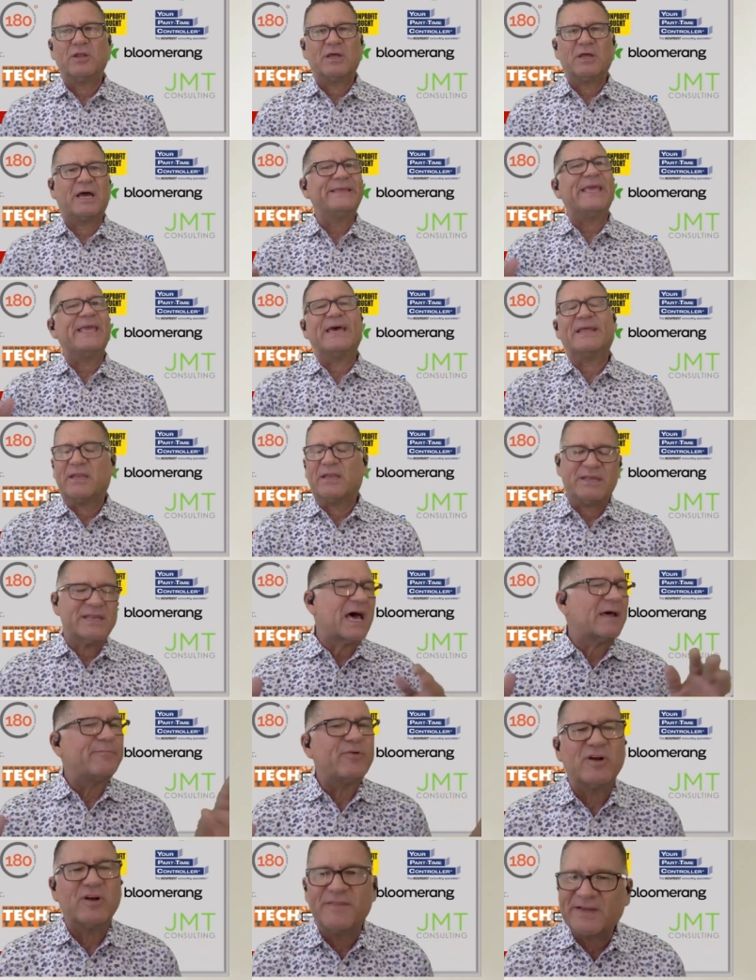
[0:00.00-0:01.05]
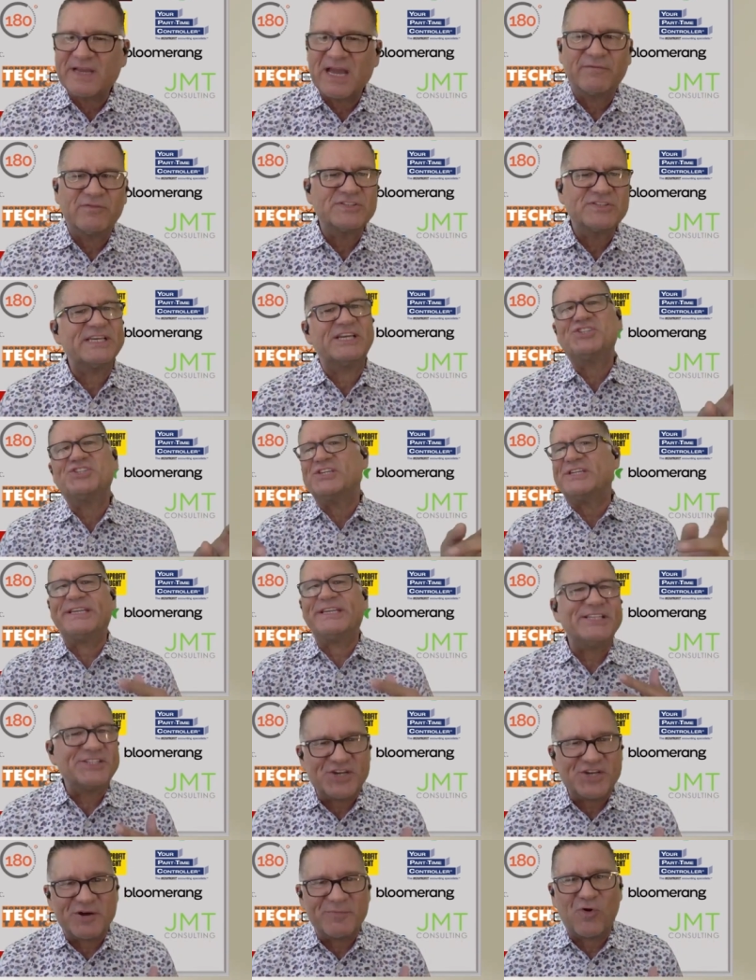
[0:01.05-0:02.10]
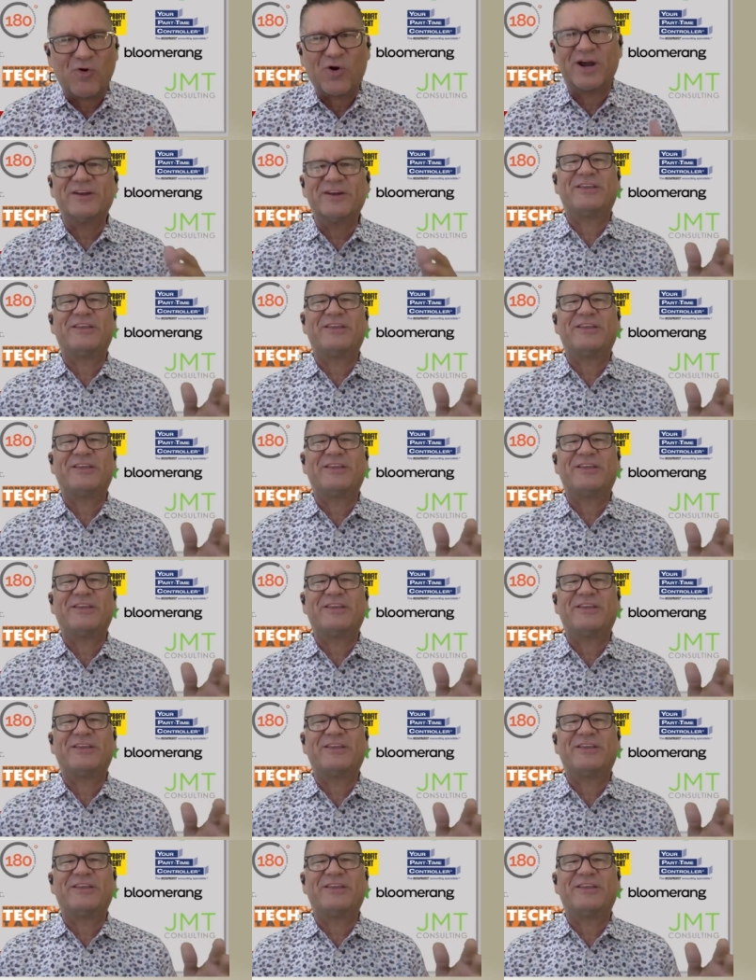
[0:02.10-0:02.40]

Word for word: again, not part of the conversation, need to know more,